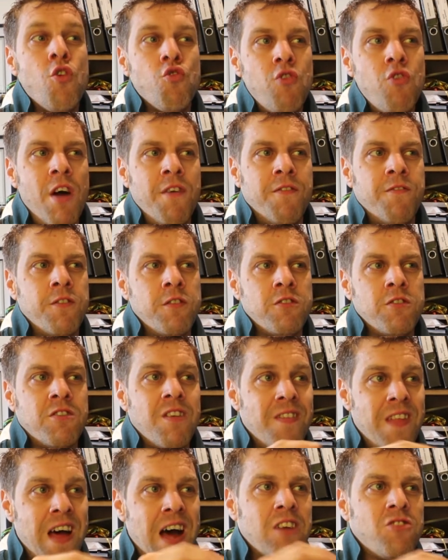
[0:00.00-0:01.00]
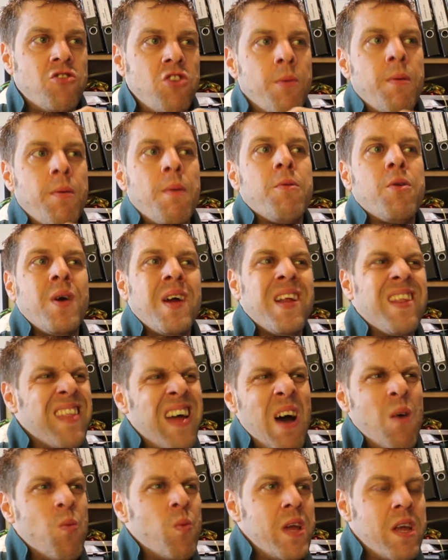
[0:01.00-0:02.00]
reference that job I'm doing
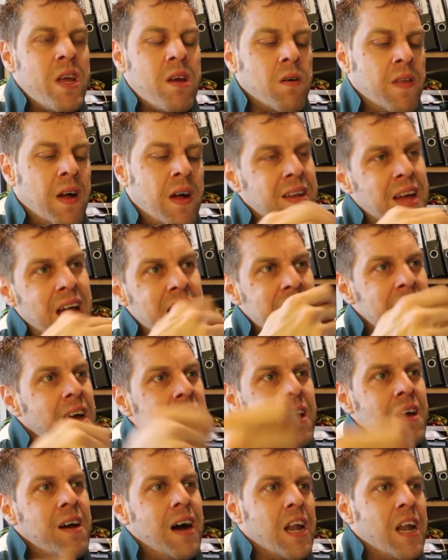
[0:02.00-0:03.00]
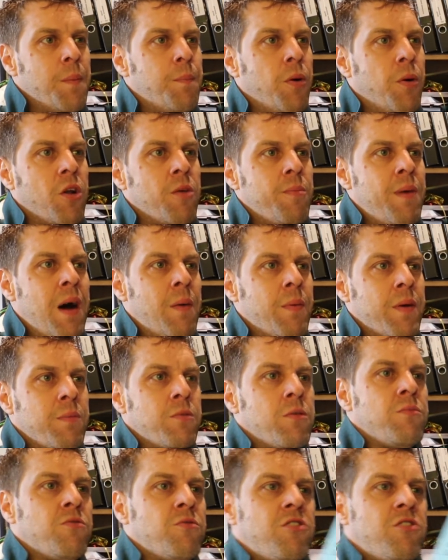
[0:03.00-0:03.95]
that week or that day, and I pull them out when I'm done.